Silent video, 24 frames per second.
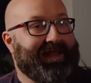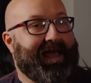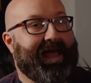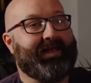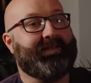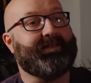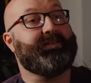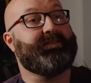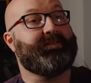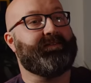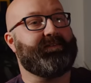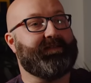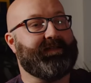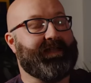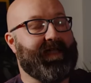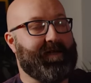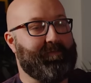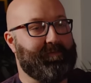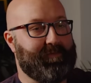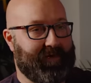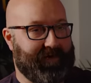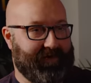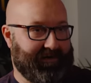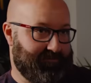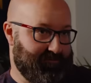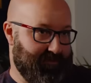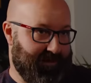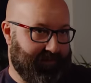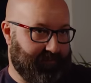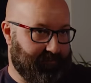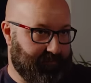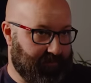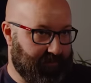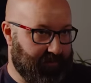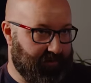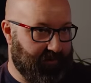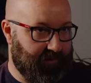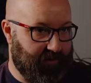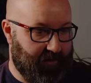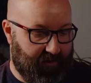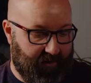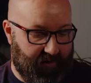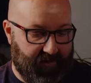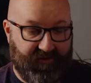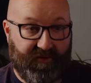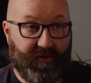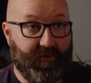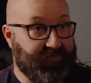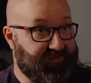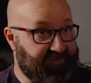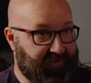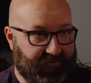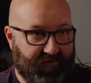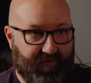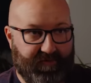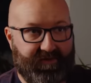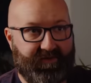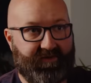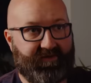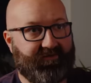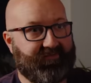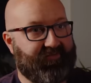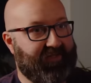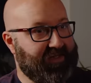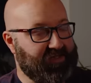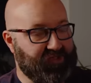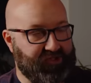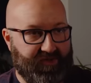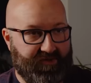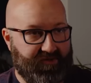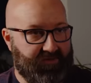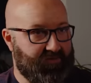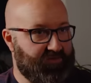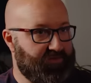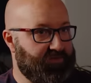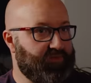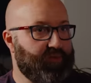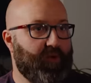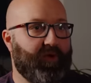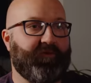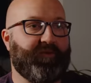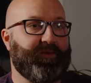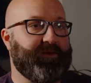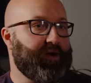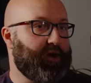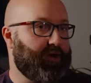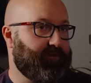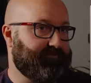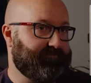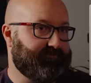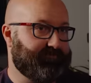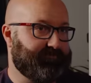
added to the campaign map. New settlements, factions, what have we got?